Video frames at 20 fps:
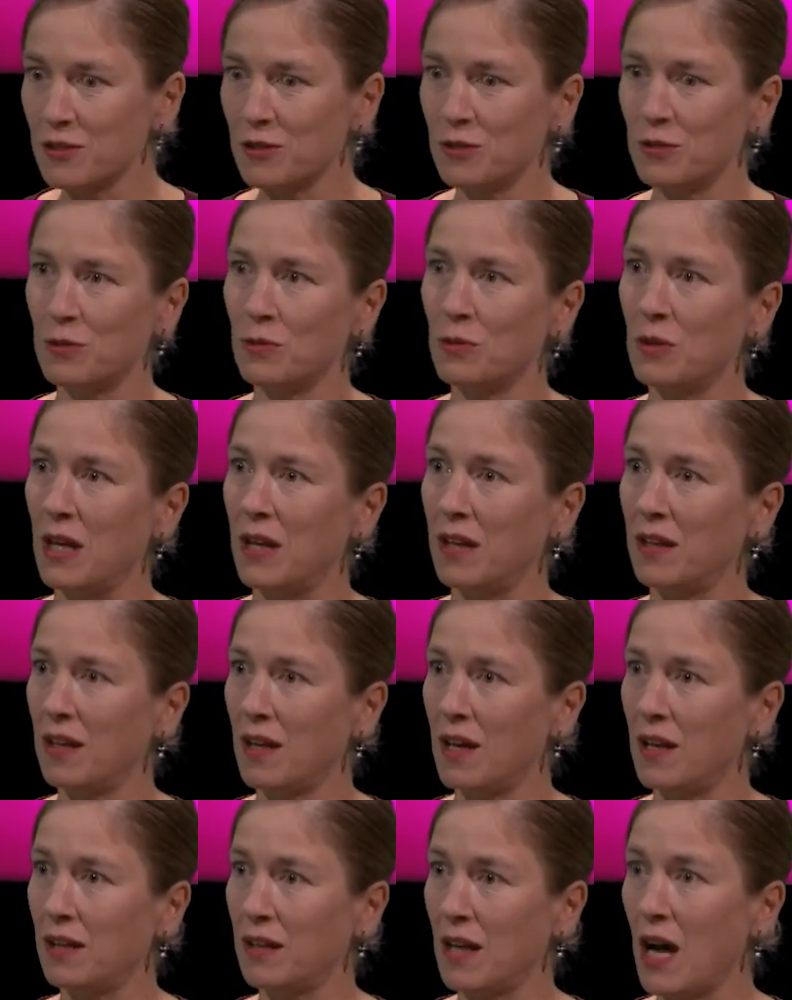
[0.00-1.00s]
to
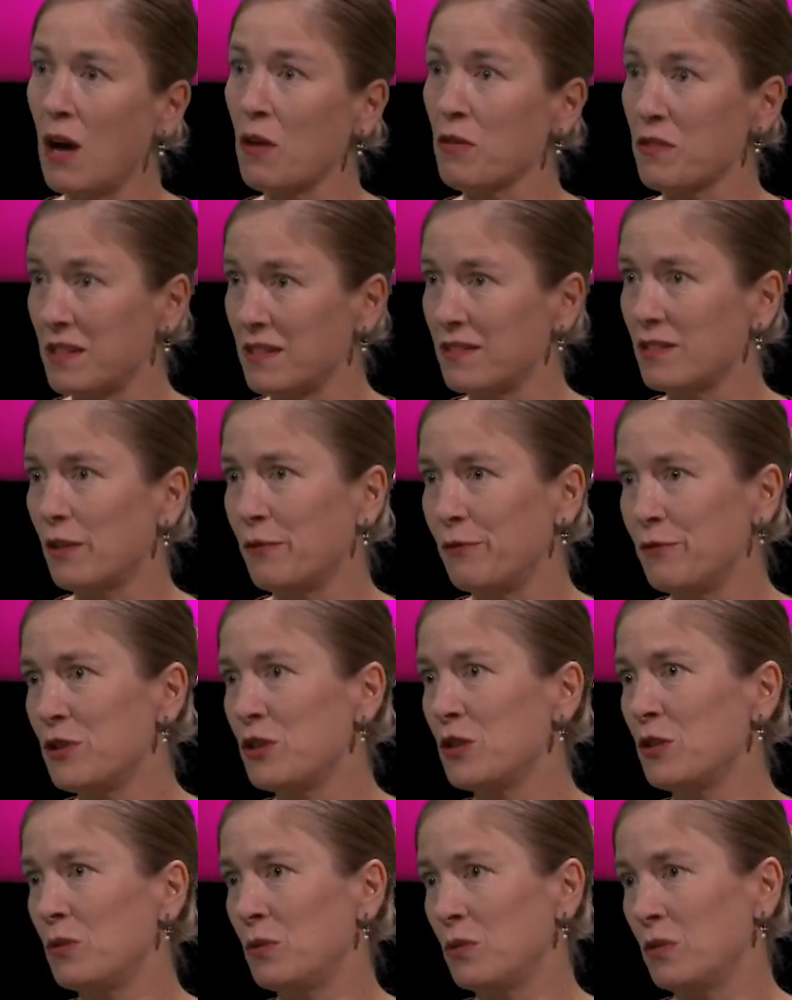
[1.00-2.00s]
and how things are
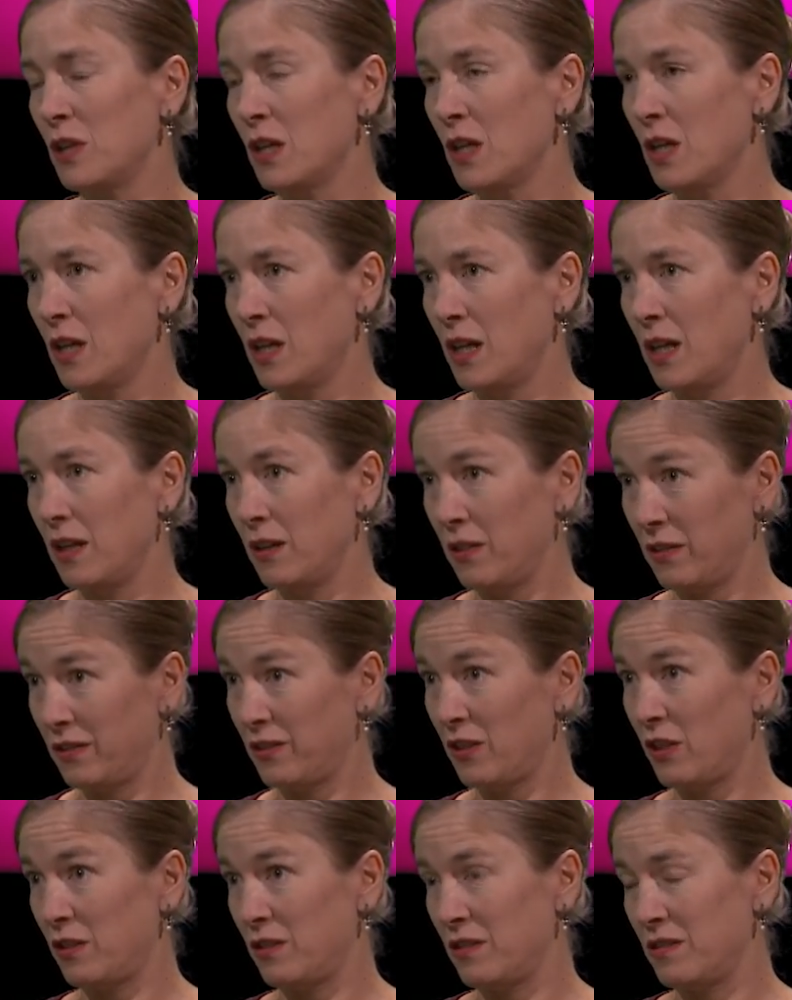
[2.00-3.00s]
viewed in a
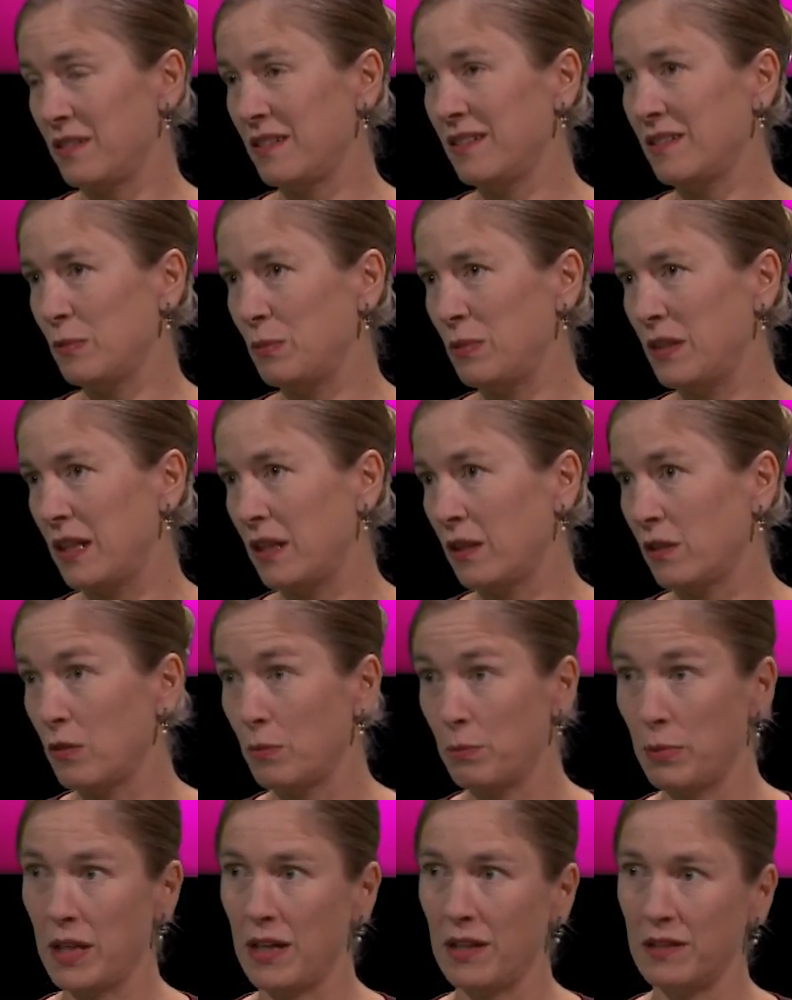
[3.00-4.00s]
certain discipline
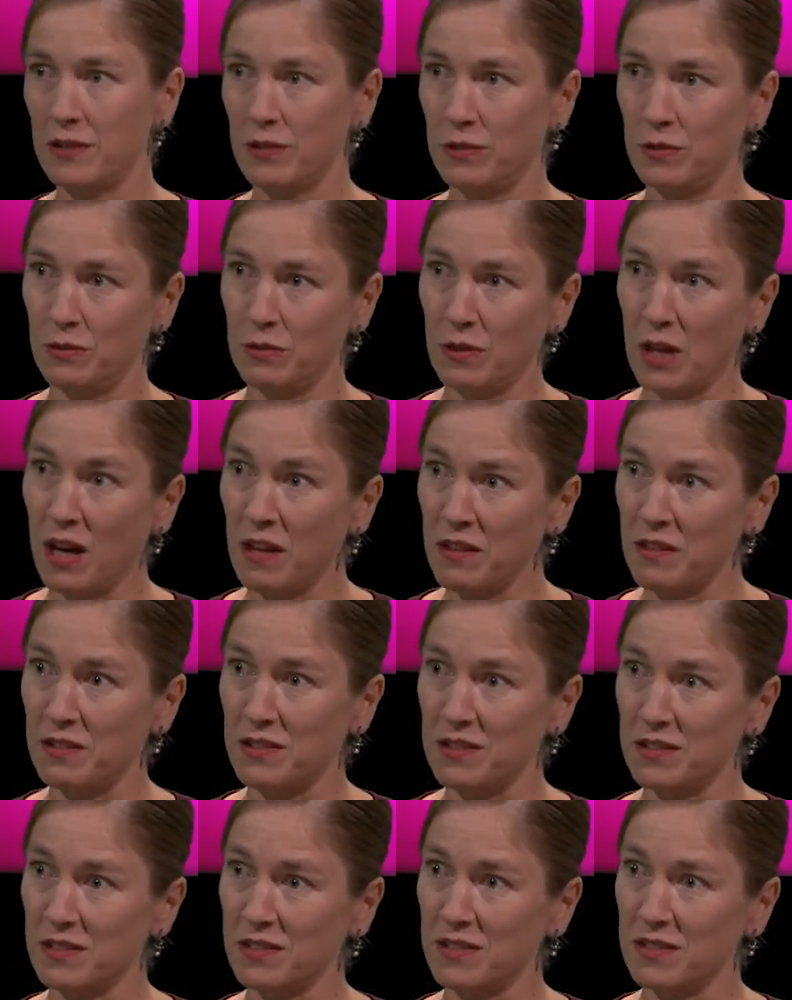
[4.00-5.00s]
compared to
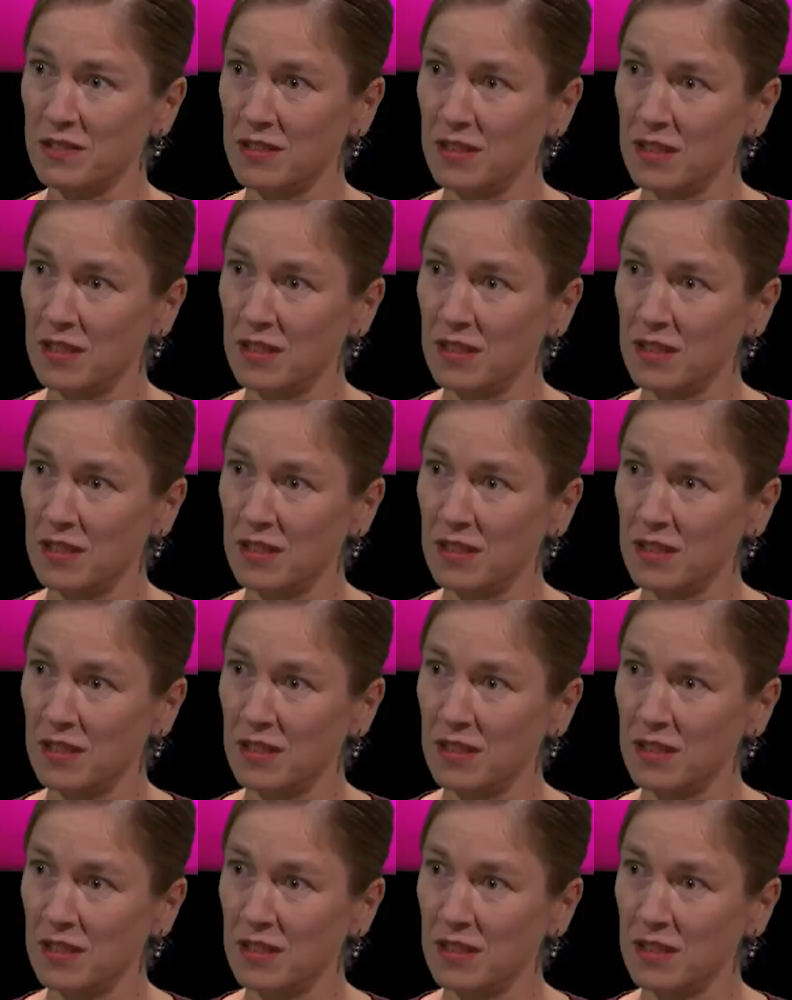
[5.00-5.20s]
others.